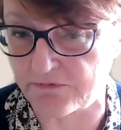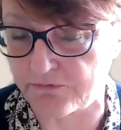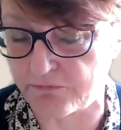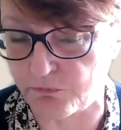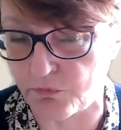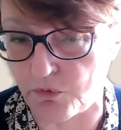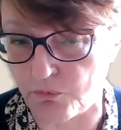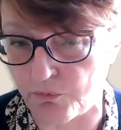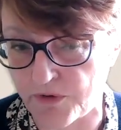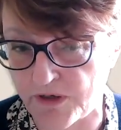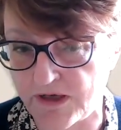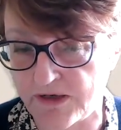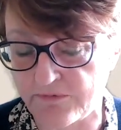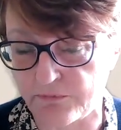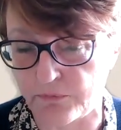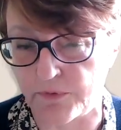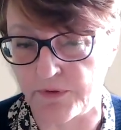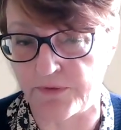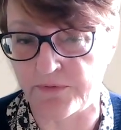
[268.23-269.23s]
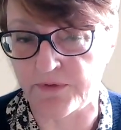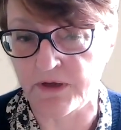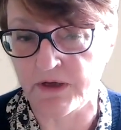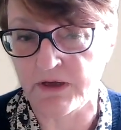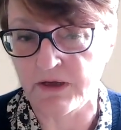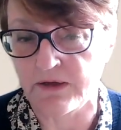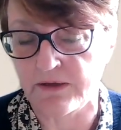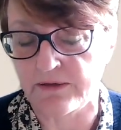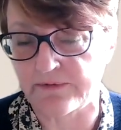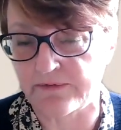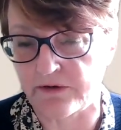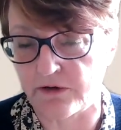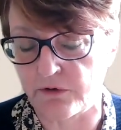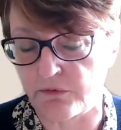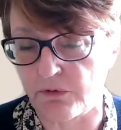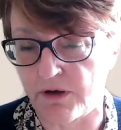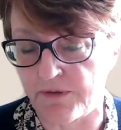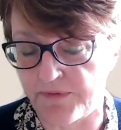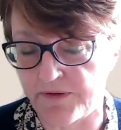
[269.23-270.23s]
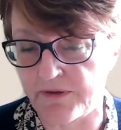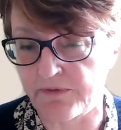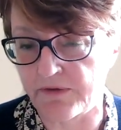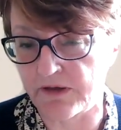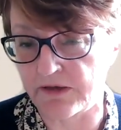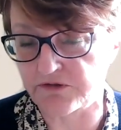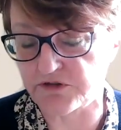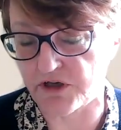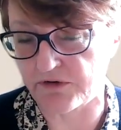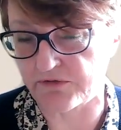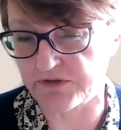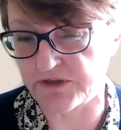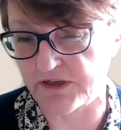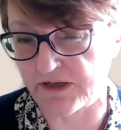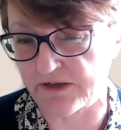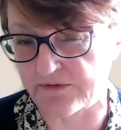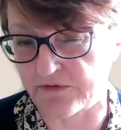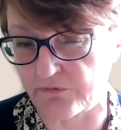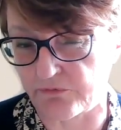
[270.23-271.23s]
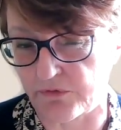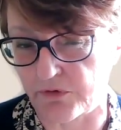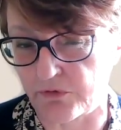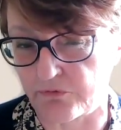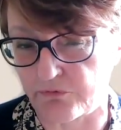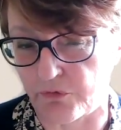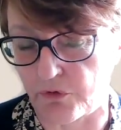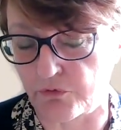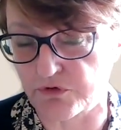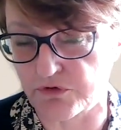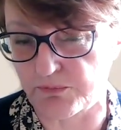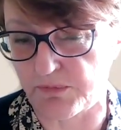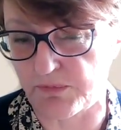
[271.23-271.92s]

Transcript: of what we live with. So I think the charity has a real role